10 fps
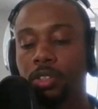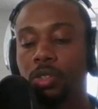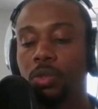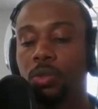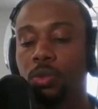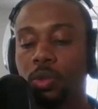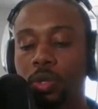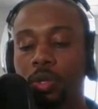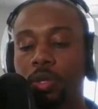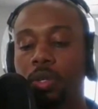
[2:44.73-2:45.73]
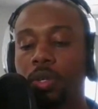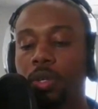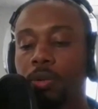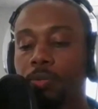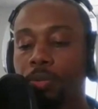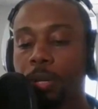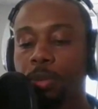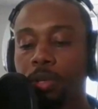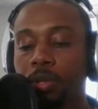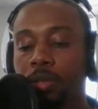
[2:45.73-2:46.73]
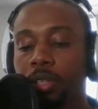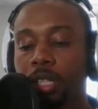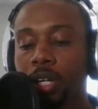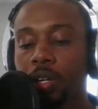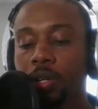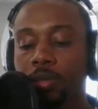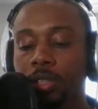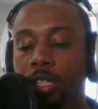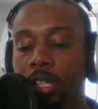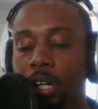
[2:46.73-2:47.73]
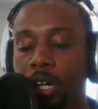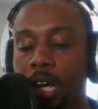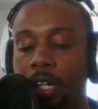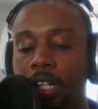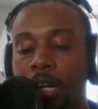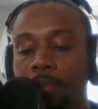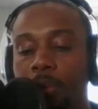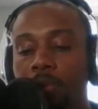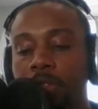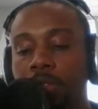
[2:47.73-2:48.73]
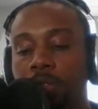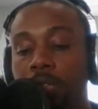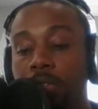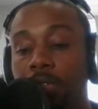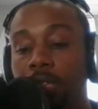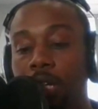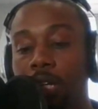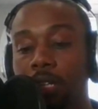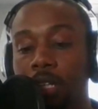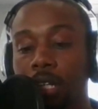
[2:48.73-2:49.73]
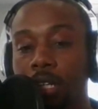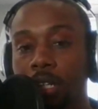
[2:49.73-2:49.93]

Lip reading: to people losing their homes and ending up on the streets and